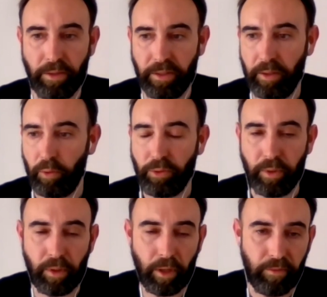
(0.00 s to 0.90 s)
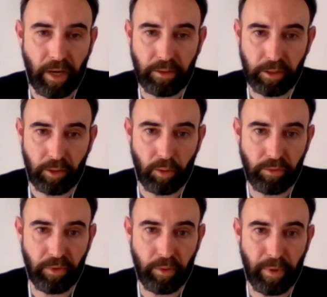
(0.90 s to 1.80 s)
seen also in a lot of articles
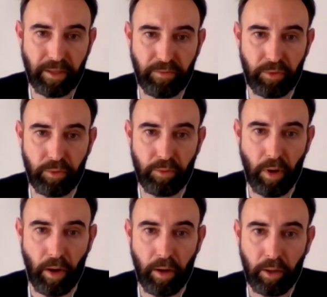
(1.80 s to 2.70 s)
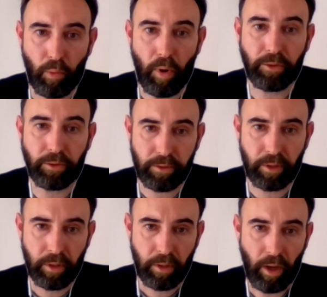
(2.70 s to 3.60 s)
over the past few
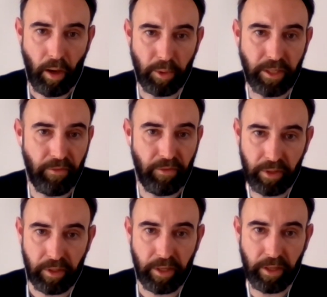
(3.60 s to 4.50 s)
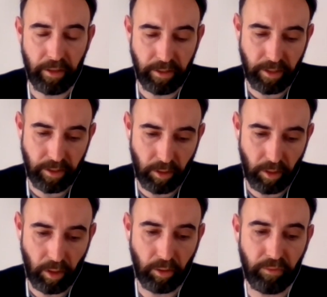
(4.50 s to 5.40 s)
quarters. But definitely, this is
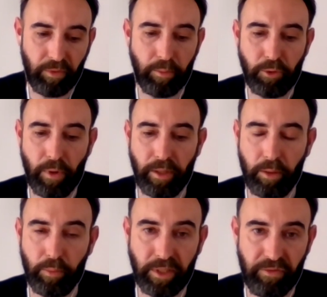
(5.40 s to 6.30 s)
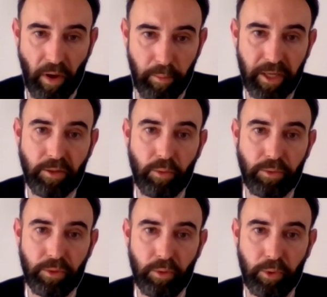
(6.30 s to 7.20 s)
a confirmed trend, and we see families
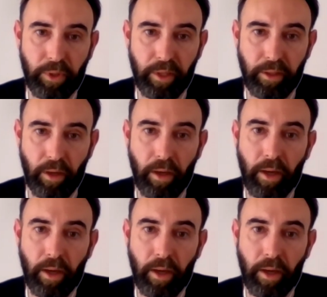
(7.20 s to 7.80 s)
also booking,